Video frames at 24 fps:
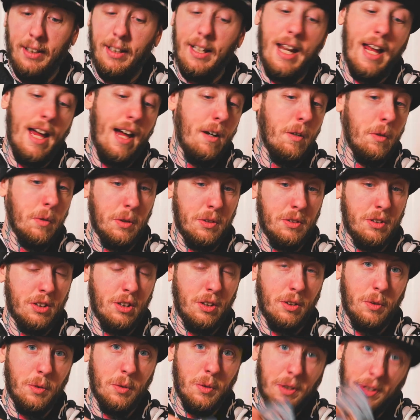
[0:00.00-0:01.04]
Now,
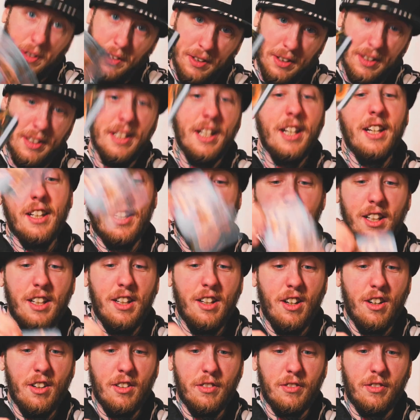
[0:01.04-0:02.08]
to
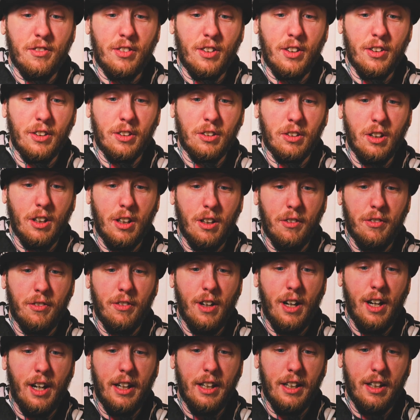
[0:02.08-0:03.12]
further
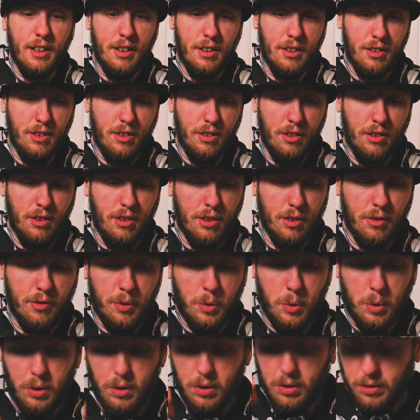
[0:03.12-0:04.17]
clarify the
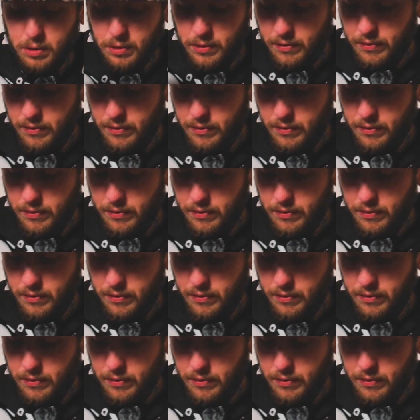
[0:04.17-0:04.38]
Fool,